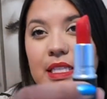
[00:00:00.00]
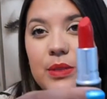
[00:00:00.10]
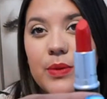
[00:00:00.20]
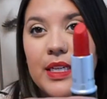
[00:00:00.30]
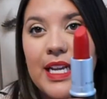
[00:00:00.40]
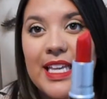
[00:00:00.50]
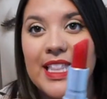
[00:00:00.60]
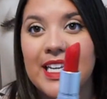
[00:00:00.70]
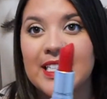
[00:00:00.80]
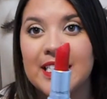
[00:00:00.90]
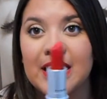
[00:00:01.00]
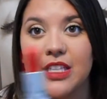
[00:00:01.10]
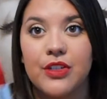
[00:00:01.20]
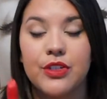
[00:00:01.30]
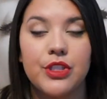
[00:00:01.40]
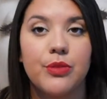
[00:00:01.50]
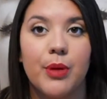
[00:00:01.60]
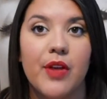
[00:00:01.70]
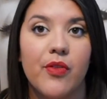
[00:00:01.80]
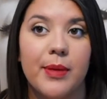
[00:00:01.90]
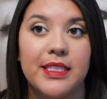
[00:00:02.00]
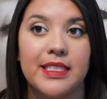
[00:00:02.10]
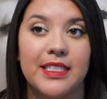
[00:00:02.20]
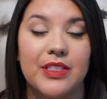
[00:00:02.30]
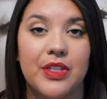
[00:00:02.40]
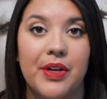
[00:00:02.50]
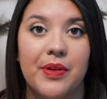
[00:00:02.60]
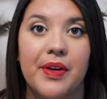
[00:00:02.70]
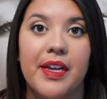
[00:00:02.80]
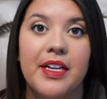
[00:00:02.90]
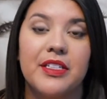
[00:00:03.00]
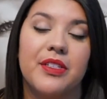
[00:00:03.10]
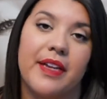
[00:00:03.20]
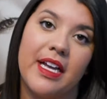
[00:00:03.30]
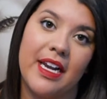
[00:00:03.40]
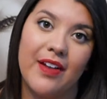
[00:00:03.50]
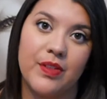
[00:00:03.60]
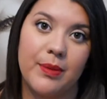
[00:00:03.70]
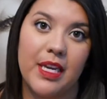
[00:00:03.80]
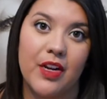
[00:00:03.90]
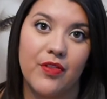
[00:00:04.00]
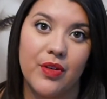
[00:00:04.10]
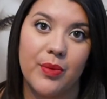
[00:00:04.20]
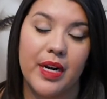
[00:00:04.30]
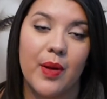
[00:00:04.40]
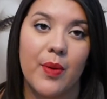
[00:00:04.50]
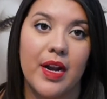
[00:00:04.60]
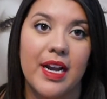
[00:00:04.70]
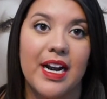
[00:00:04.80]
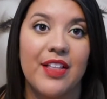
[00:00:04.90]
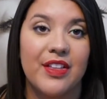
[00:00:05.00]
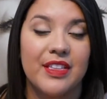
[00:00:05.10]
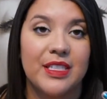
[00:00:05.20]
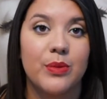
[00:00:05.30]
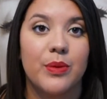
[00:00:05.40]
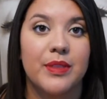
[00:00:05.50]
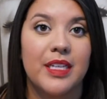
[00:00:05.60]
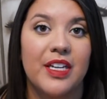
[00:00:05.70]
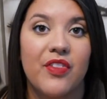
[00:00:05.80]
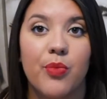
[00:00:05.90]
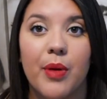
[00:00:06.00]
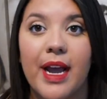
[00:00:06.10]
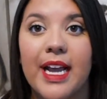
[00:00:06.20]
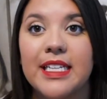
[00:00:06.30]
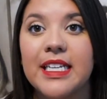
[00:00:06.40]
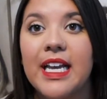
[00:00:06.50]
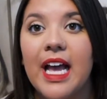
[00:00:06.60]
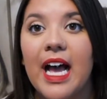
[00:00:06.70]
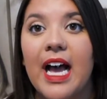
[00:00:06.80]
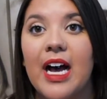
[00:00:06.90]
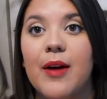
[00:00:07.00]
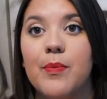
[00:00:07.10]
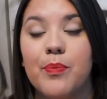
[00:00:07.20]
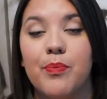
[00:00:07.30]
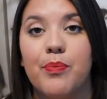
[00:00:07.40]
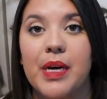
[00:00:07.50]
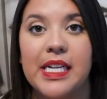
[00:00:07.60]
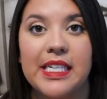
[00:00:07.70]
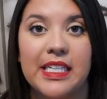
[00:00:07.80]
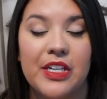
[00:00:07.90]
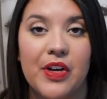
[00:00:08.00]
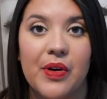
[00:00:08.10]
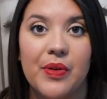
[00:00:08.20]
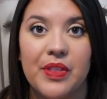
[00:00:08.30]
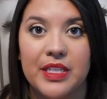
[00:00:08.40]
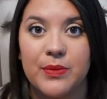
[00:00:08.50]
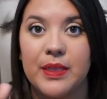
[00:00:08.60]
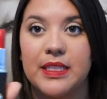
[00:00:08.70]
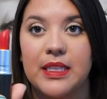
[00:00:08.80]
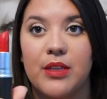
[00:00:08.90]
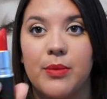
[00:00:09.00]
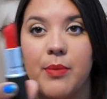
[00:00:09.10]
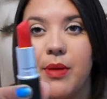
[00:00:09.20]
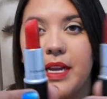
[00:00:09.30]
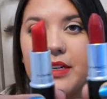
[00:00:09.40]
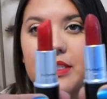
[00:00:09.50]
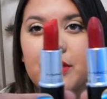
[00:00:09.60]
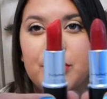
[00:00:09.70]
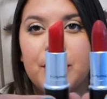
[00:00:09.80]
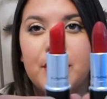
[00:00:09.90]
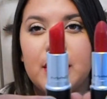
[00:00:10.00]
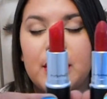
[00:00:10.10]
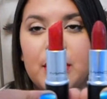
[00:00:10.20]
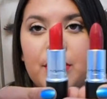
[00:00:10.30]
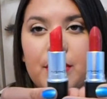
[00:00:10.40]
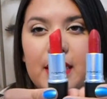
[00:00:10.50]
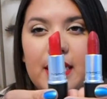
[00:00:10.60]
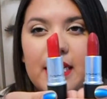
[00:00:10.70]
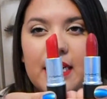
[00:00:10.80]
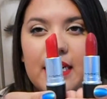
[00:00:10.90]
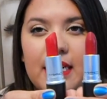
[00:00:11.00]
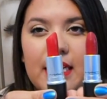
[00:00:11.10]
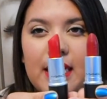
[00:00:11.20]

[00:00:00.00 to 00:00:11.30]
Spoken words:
This one I think is a little too bright for my skin tone, so I kind of have to be careful when I wear it. I thought this one was kind of bright, but this one is a little bit brighter, so I'll show you the two here.